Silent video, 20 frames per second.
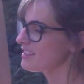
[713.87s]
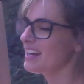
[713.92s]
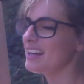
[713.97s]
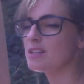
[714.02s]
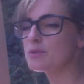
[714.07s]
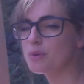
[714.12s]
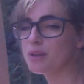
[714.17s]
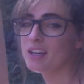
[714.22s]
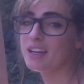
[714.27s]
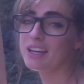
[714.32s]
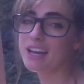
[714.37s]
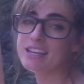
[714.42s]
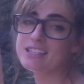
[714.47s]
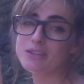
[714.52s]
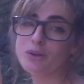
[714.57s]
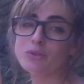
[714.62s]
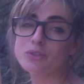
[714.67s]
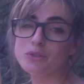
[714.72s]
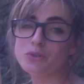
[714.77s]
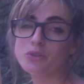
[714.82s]
next? week? I guess
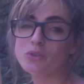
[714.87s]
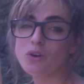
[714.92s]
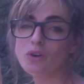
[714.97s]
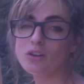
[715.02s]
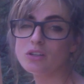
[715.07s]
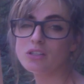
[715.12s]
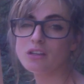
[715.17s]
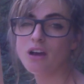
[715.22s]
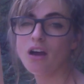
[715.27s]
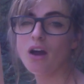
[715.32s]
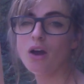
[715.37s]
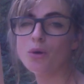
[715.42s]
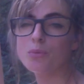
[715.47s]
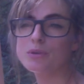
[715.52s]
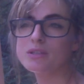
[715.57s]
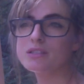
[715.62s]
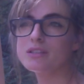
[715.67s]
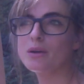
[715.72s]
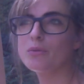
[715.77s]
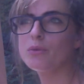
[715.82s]
I'll do a crocodile,
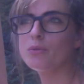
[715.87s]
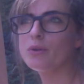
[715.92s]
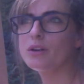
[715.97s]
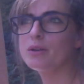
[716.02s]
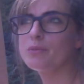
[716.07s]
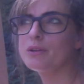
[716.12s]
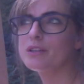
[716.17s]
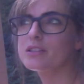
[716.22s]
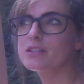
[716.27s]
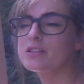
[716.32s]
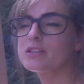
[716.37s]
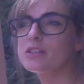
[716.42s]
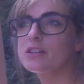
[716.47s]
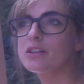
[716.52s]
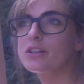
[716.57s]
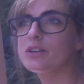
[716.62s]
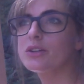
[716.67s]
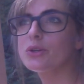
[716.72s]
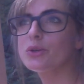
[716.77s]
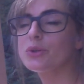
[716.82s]
but someone wanted me to
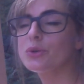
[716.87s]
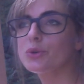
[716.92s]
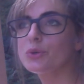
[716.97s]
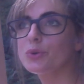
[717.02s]
do,